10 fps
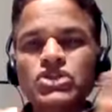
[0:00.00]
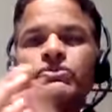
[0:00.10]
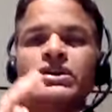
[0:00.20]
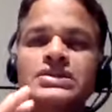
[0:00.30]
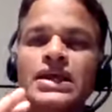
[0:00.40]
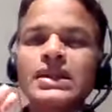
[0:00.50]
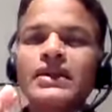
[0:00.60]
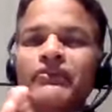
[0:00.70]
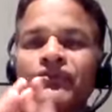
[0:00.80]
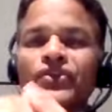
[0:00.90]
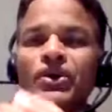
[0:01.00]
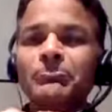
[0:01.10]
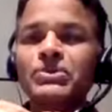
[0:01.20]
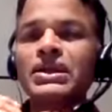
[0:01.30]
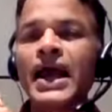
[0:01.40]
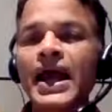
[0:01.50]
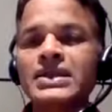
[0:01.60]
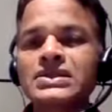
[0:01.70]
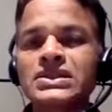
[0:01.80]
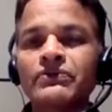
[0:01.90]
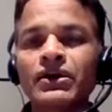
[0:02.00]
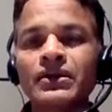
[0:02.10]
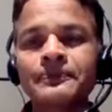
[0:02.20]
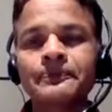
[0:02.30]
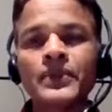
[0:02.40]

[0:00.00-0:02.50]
to understand that if something has given